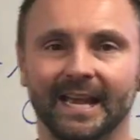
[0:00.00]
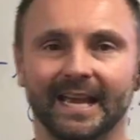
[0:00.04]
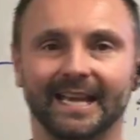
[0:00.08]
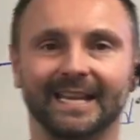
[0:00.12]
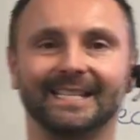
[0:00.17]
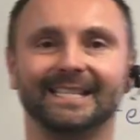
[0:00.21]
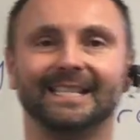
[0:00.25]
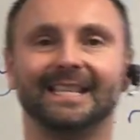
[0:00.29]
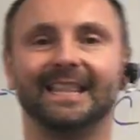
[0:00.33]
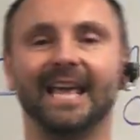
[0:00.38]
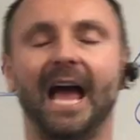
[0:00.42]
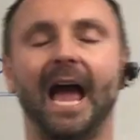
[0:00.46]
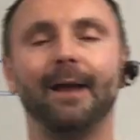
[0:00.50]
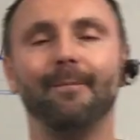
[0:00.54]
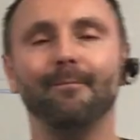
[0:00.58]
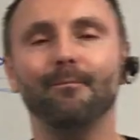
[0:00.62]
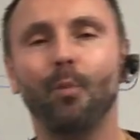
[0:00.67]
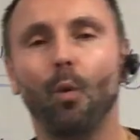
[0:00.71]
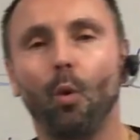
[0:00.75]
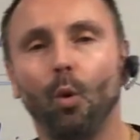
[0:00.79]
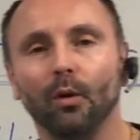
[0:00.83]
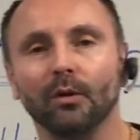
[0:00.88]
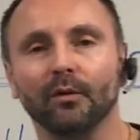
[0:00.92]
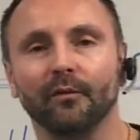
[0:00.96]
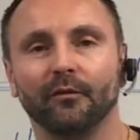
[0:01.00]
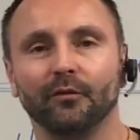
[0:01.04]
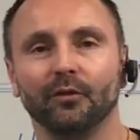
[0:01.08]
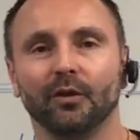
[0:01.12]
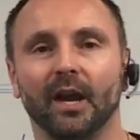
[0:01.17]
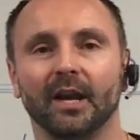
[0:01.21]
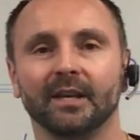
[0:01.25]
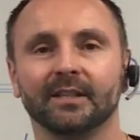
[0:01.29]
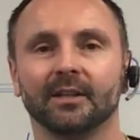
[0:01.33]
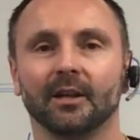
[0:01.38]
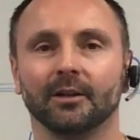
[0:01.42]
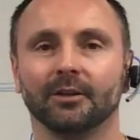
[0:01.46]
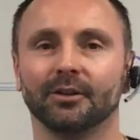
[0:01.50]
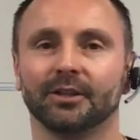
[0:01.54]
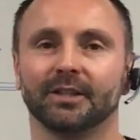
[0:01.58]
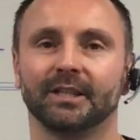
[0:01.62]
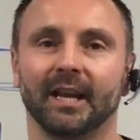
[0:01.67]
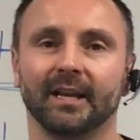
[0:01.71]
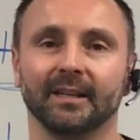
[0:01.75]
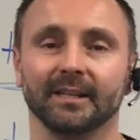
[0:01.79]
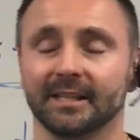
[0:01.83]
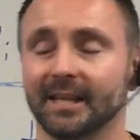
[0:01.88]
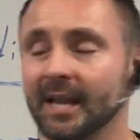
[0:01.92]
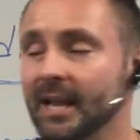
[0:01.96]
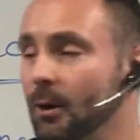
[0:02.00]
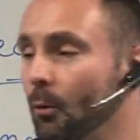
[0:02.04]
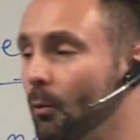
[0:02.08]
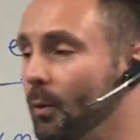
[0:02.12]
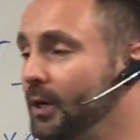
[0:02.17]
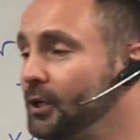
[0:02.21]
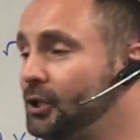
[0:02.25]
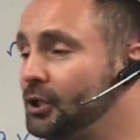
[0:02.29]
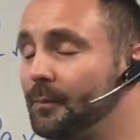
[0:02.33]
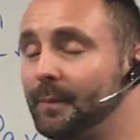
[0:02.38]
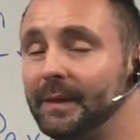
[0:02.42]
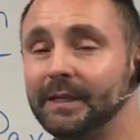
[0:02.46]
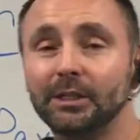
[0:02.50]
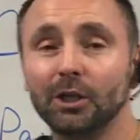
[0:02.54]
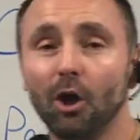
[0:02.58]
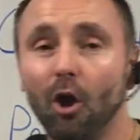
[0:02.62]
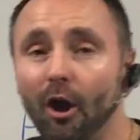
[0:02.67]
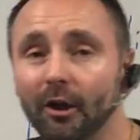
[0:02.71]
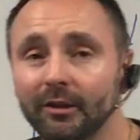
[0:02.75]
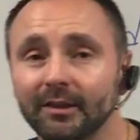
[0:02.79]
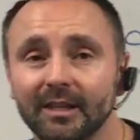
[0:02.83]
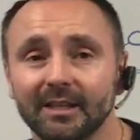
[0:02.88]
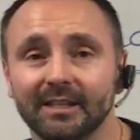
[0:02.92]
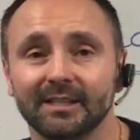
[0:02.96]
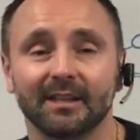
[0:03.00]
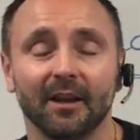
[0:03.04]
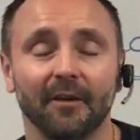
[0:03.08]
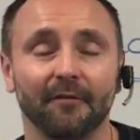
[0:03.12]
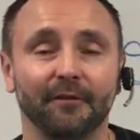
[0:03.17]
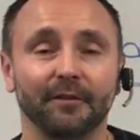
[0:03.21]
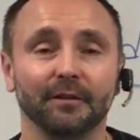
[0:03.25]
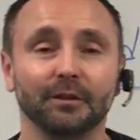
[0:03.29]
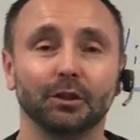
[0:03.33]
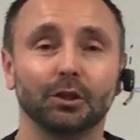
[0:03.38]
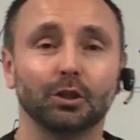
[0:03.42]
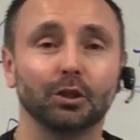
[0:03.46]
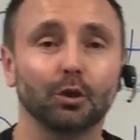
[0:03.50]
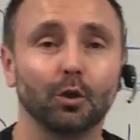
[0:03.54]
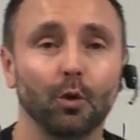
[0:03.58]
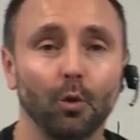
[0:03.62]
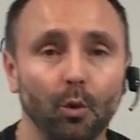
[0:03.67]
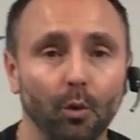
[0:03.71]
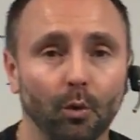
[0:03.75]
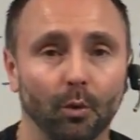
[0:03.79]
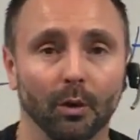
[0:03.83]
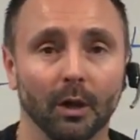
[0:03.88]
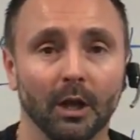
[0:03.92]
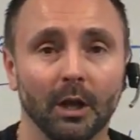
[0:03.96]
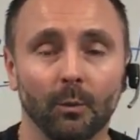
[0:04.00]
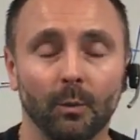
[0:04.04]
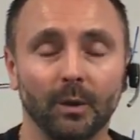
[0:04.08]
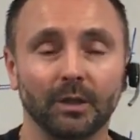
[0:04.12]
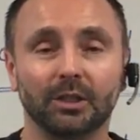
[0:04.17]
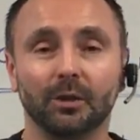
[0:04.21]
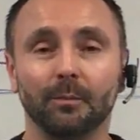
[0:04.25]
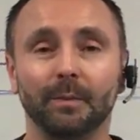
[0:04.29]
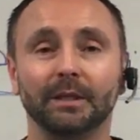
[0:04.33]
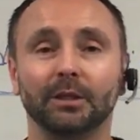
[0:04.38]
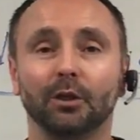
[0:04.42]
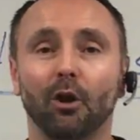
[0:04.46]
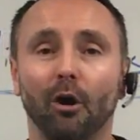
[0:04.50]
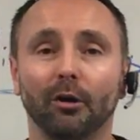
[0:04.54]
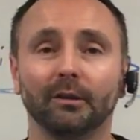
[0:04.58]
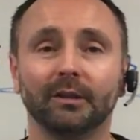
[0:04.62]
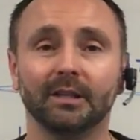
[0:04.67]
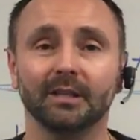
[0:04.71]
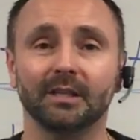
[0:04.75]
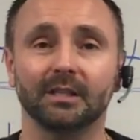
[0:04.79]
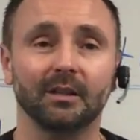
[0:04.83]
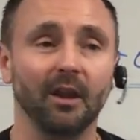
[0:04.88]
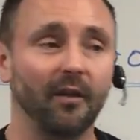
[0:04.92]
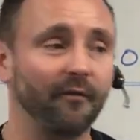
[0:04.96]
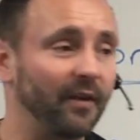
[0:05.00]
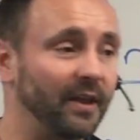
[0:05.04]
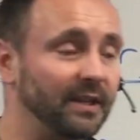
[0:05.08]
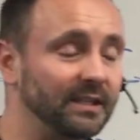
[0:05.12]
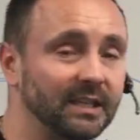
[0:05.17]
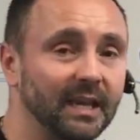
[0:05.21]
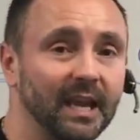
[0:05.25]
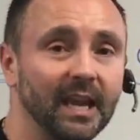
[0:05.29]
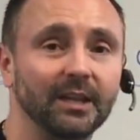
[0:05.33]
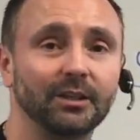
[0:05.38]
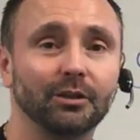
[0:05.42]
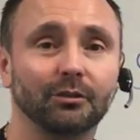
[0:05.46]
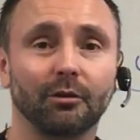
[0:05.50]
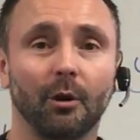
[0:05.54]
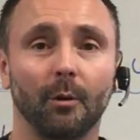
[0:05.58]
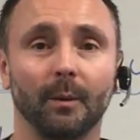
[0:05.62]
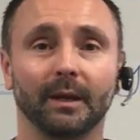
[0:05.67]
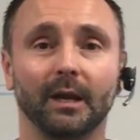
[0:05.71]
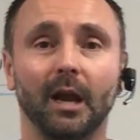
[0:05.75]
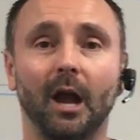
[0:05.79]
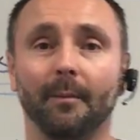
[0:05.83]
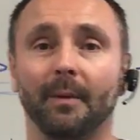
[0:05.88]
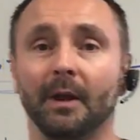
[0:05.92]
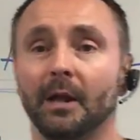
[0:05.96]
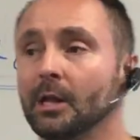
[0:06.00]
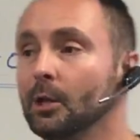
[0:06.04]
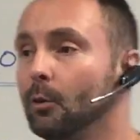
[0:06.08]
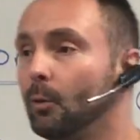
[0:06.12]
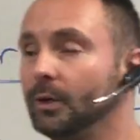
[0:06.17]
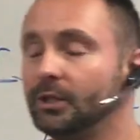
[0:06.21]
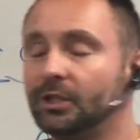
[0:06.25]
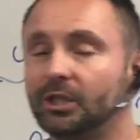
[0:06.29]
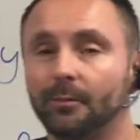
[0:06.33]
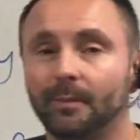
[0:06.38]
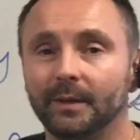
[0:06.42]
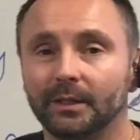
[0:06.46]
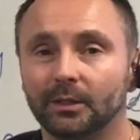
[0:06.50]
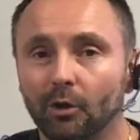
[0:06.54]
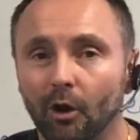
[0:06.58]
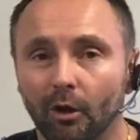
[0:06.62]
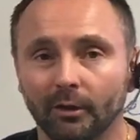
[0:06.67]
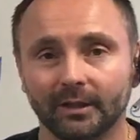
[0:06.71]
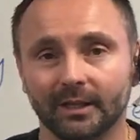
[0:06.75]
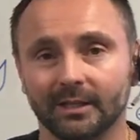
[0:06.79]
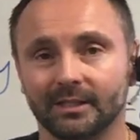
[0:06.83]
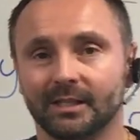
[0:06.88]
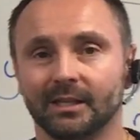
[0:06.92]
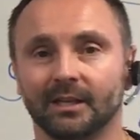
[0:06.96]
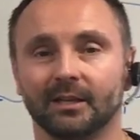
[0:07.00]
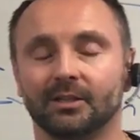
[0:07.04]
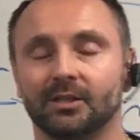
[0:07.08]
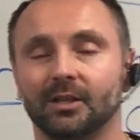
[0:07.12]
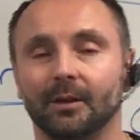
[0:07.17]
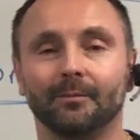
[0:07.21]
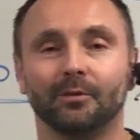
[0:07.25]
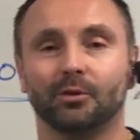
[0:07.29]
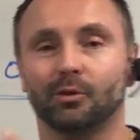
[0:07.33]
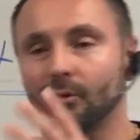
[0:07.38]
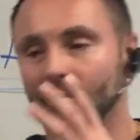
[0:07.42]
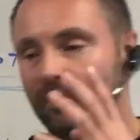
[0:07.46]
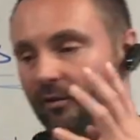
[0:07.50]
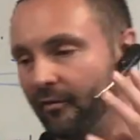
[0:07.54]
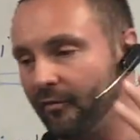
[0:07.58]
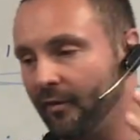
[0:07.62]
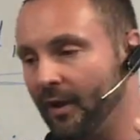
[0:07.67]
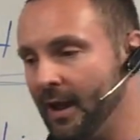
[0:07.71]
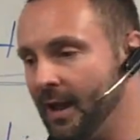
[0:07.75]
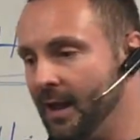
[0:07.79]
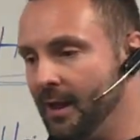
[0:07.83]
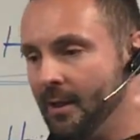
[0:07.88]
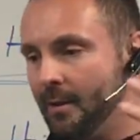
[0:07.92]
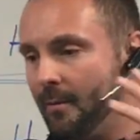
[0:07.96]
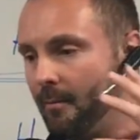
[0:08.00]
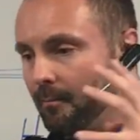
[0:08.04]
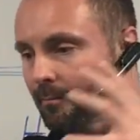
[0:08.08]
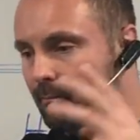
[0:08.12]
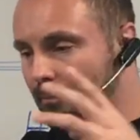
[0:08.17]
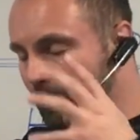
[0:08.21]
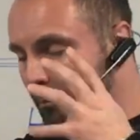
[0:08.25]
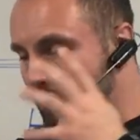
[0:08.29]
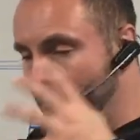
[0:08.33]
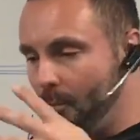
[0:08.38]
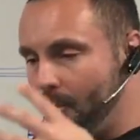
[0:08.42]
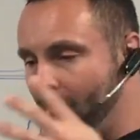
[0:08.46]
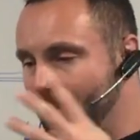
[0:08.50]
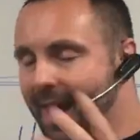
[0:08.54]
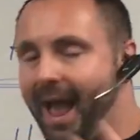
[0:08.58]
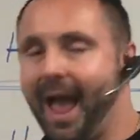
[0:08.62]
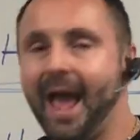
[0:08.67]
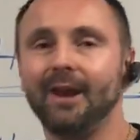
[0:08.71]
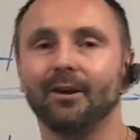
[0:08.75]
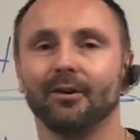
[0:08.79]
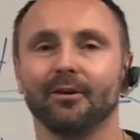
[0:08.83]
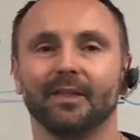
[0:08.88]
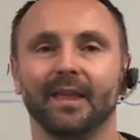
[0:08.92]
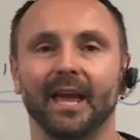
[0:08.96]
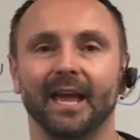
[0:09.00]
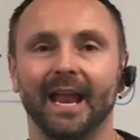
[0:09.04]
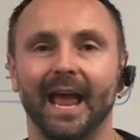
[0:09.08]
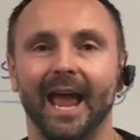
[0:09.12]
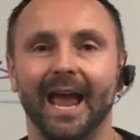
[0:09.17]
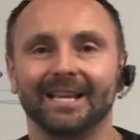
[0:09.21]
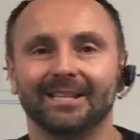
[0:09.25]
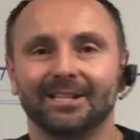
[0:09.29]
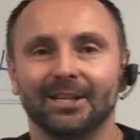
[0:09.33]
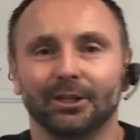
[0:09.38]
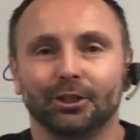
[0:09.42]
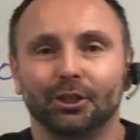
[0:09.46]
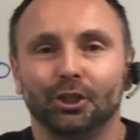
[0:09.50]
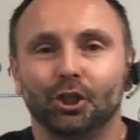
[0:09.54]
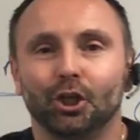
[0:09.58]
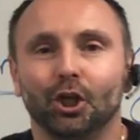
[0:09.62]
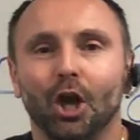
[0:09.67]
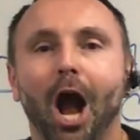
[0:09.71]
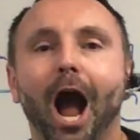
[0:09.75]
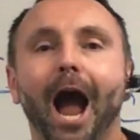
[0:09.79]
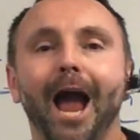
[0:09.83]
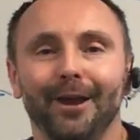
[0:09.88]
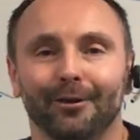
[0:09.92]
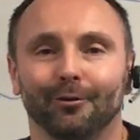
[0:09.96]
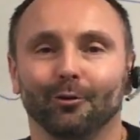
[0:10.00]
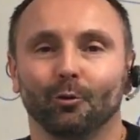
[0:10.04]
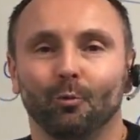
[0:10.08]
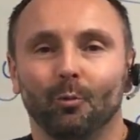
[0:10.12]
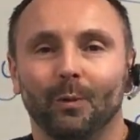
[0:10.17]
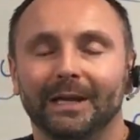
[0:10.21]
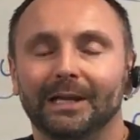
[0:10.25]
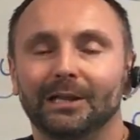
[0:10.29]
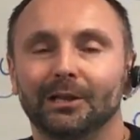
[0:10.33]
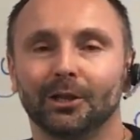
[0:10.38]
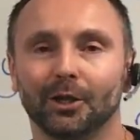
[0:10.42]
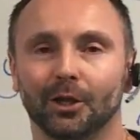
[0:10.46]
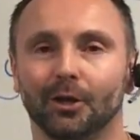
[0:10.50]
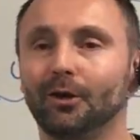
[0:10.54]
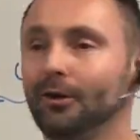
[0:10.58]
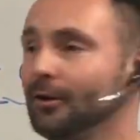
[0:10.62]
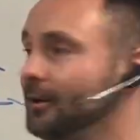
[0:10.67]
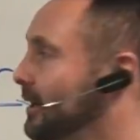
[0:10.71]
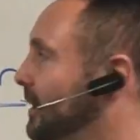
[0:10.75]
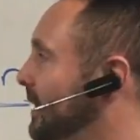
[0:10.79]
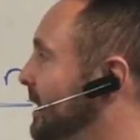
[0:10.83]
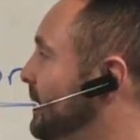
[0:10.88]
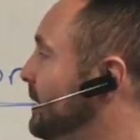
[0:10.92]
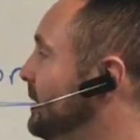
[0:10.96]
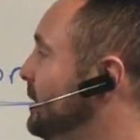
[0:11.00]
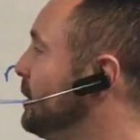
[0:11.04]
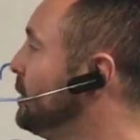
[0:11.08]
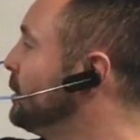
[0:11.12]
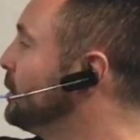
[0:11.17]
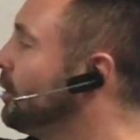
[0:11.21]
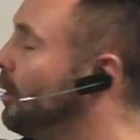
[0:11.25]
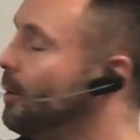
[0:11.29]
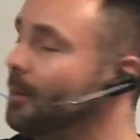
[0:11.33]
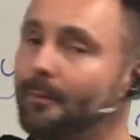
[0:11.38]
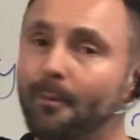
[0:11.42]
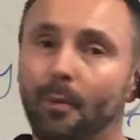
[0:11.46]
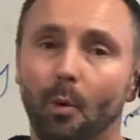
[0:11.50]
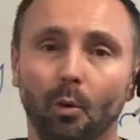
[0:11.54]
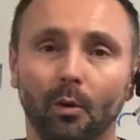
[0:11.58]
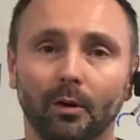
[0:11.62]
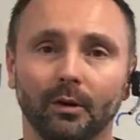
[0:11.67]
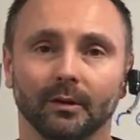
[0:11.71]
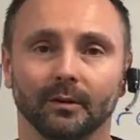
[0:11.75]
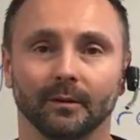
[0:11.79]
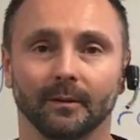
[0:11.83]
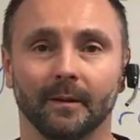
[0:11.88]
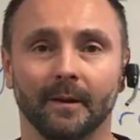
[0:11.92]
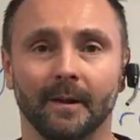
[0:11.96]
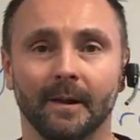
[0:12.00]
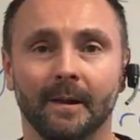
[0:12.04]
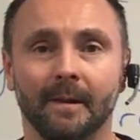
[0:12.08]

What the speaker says: It is that important for you guys to understand this. We should be taught this stuff in school. We should be taught this stuff as kids growing up. We should be taught this in some sort of manner that as a child we learn this is so important.